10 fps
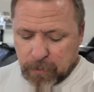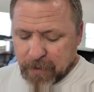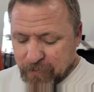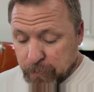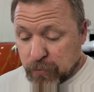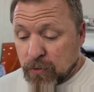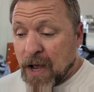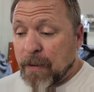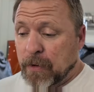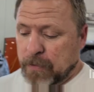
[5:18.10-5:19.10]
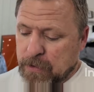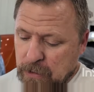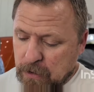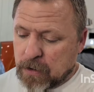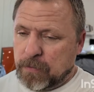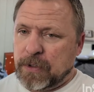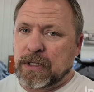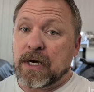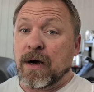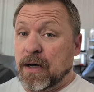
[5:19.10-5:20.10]
bit of a problem here
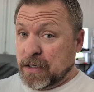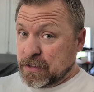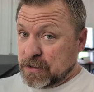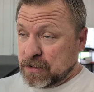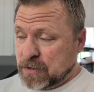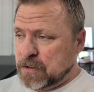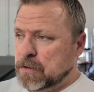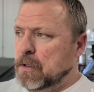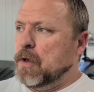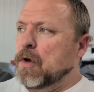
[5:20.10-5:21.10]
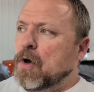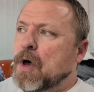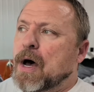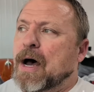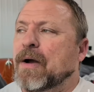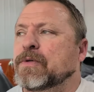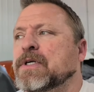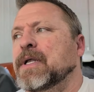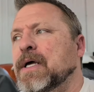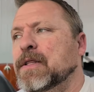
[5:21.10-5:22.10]
because I was
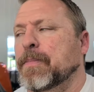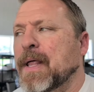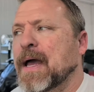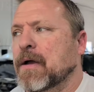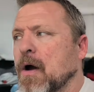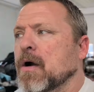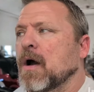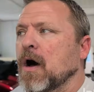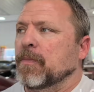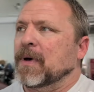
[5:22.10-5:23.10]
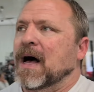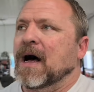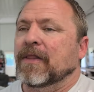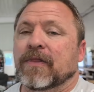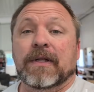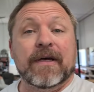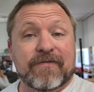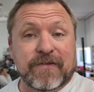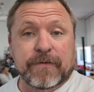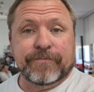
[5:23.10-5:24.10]
going to get the black car up on the
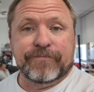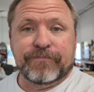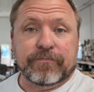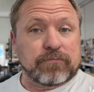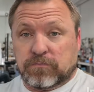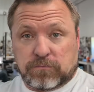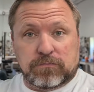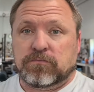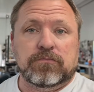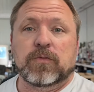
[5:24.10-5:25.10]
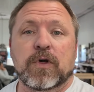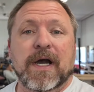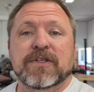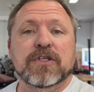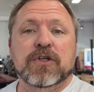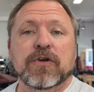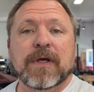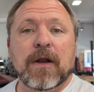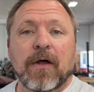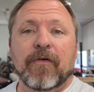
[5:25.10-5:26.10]
lift. You guys just heard
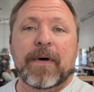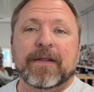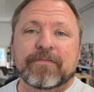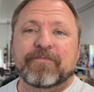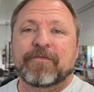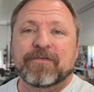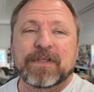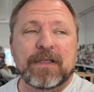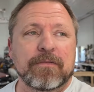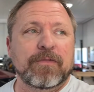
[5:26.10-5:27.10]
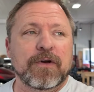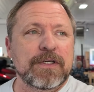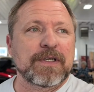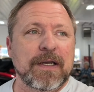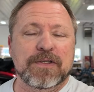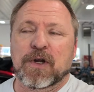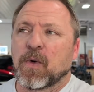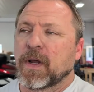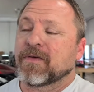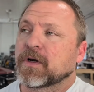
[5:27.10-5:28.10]
that all about 15, 30 seconds ago,
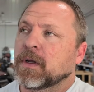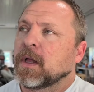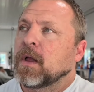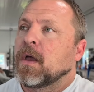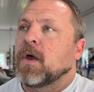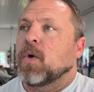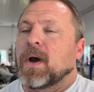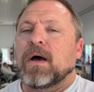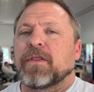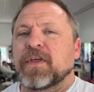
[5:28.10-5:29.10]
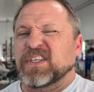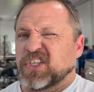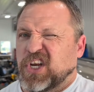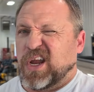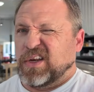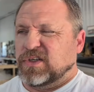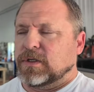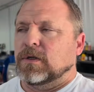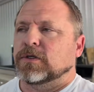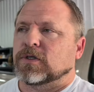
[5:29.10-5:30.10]
whatever. Well, things changed.
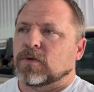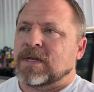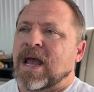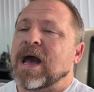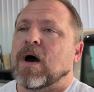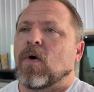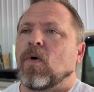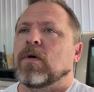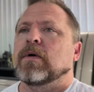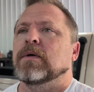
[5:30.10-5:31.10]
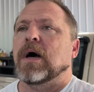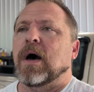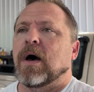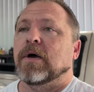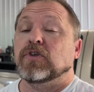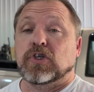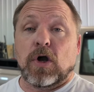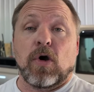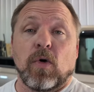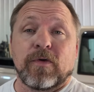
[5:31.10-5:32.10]
So now,
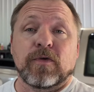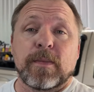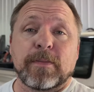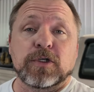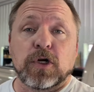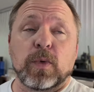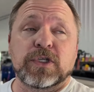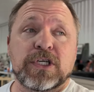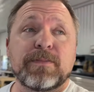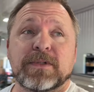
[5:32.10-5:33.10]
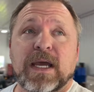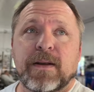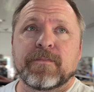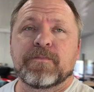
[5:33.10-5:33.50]
Joe, if you remember Joe with Cheap Date,